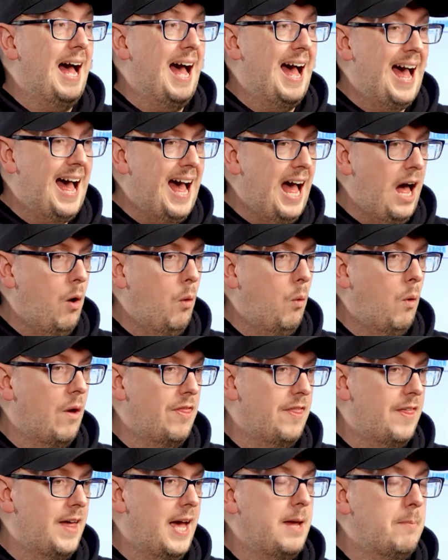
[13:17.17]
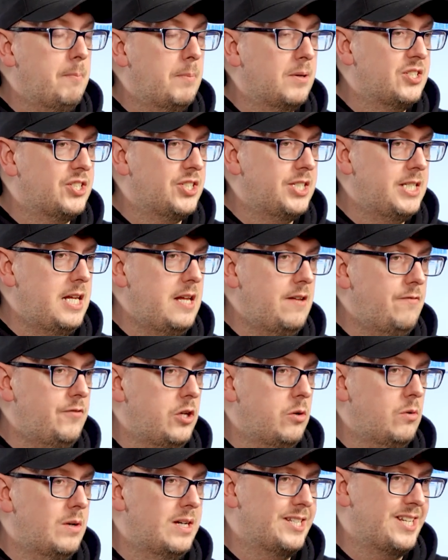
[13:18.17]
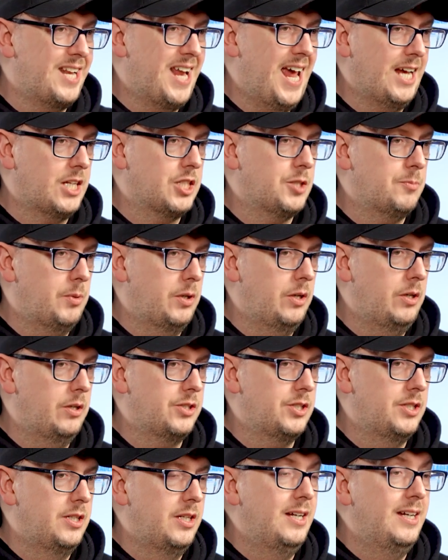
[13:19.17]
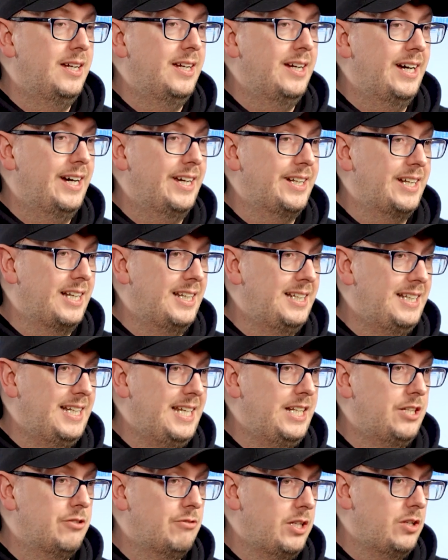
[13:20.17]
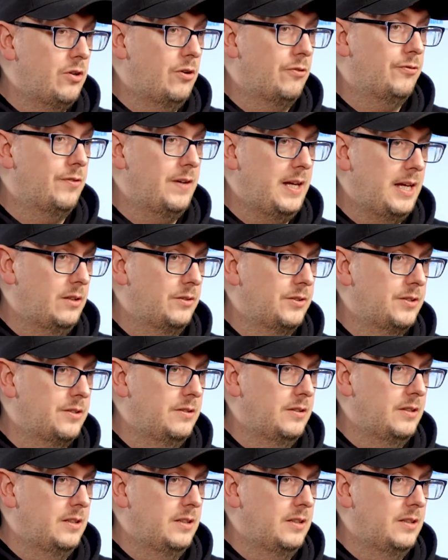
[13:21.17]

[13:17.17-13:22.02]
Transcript: how they perceive you as an expert and a leader in your field.